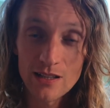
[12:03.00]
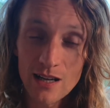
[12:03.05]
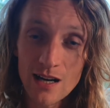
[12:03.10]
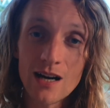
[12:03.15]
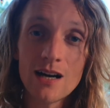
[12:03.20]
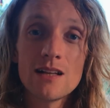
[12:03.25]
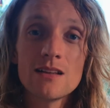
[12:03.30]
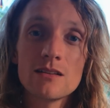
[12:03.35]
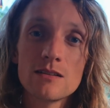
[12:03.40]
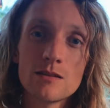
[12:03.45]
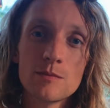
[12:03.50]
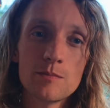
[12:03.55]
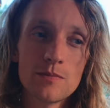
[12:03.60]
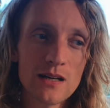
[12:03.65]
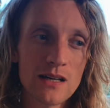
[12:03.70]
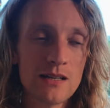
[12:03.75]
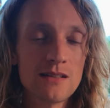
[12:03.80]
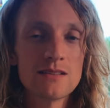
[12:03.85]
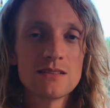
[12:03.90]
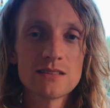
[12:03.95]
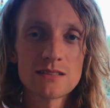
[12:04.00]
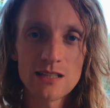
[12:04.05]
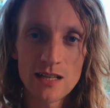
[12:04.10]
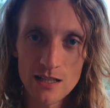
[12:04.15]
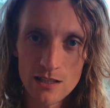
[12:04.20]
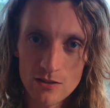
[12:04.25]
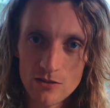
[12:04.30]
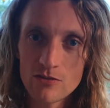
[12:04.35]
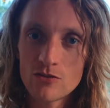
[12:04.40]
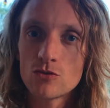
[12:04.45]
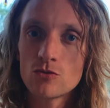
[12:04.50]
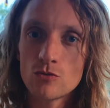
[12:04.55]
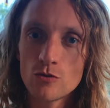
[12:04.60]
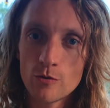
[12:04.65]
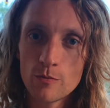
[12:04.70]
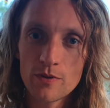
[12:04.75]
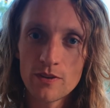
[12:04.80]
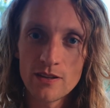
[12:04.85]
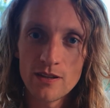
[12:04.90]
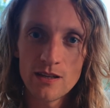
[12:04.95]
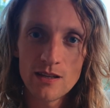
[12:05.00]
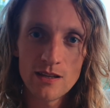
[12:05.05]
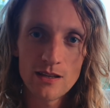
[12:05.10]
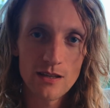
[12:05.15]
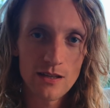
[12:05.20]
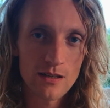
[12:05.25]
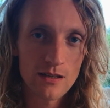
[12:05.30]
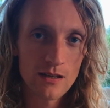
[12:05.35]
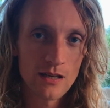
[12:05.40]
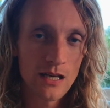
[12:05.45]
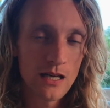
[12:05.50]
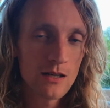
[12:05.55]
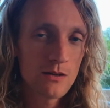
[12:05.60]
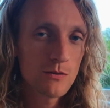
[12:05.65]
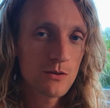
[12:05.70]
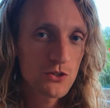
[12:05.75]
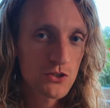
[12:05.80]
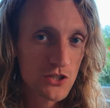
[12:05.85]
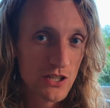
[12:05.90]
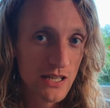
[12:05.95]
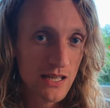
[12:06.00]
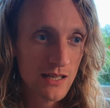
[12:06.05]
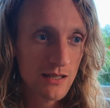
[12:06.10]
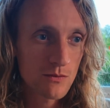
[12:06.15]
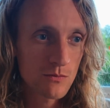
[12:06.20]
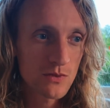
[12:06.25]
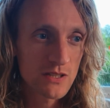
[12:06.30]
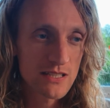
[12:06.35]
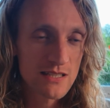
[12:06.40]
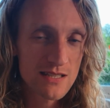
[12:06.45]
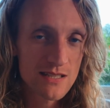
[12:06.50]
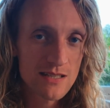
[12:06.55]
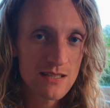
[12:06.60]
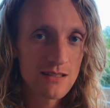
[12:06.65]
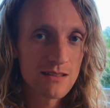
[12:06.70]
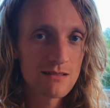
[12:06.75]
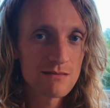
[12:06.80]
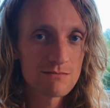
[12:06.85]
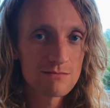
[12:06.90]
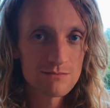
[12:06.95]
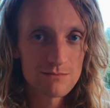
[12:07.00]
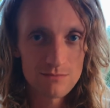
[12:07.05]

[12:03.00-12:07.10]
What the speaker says: colored by this kind of group thinking, which again we see